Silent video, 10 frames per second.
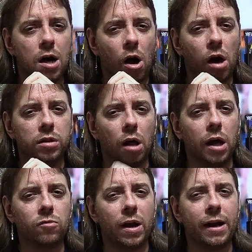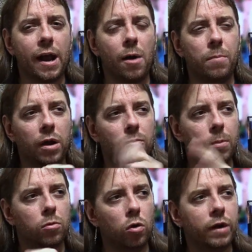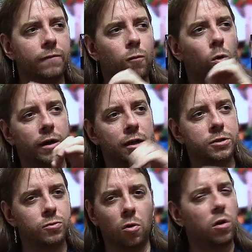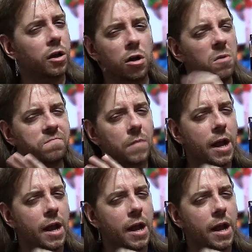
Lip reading: online right now, but I remember looking for it not too long ago,